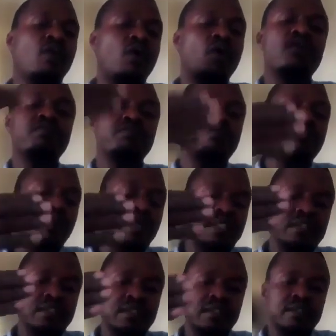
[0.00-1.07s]
of what
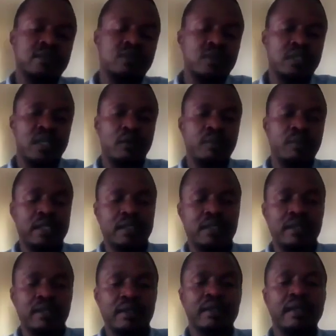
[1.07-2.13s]
it is during a
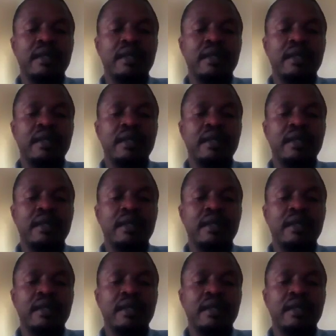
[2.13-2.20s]
weekday?